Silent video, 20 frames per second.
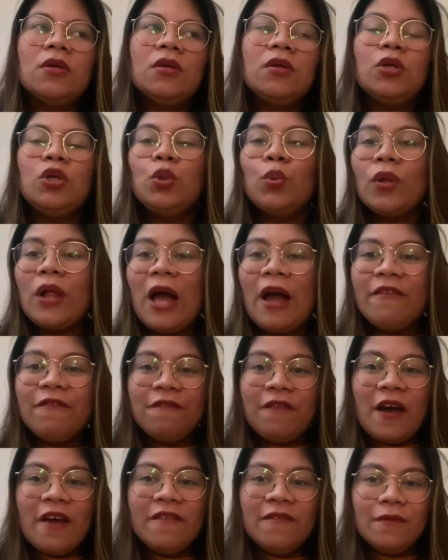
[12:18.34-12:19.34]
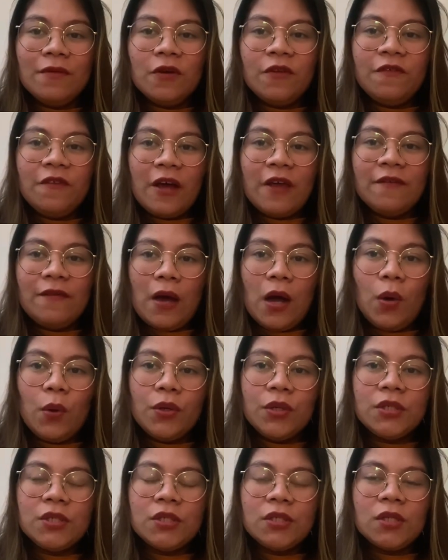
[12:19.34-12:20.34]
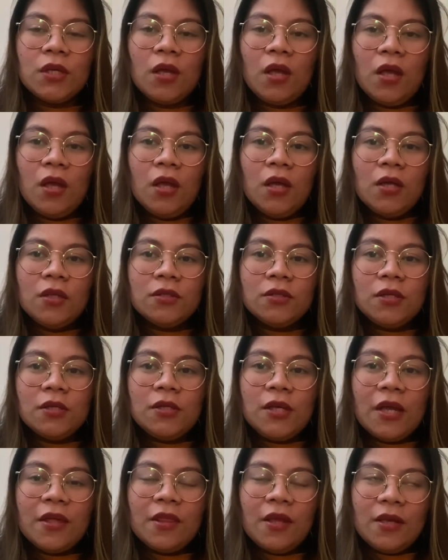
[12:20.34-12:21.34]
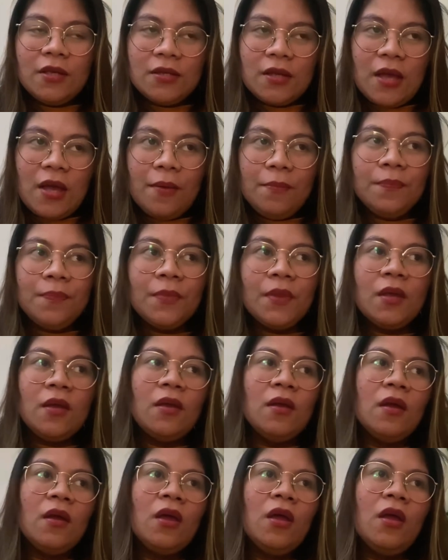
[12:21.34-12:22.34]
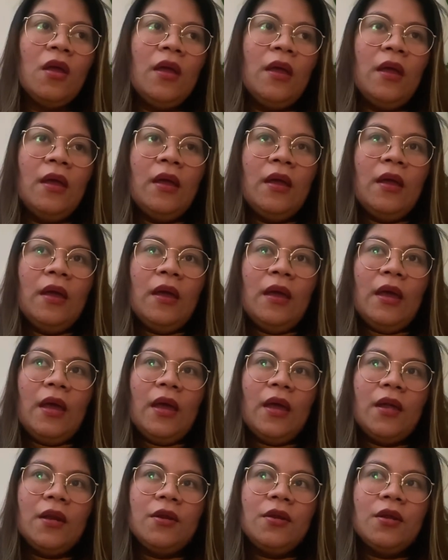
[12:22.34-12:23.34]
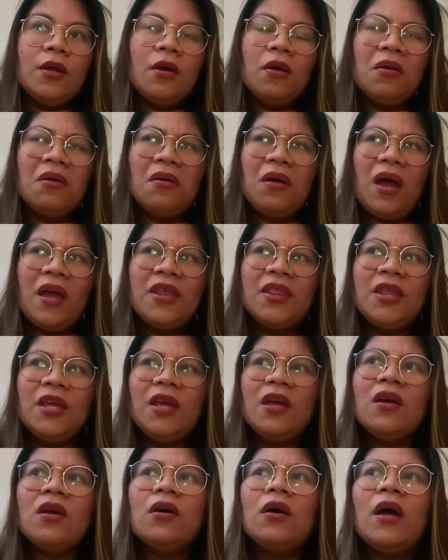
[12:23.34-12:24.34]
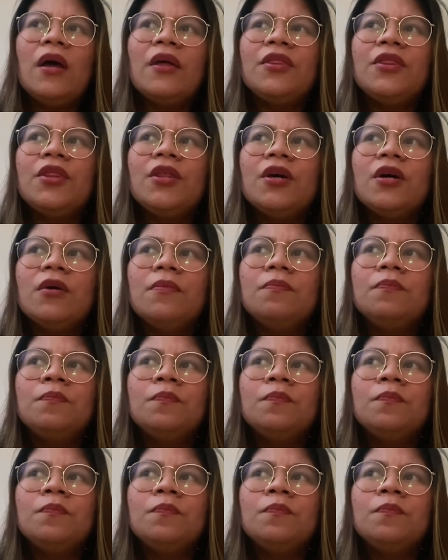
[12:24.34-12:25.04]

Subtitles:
you will have 5 hours to take the exam, and I think after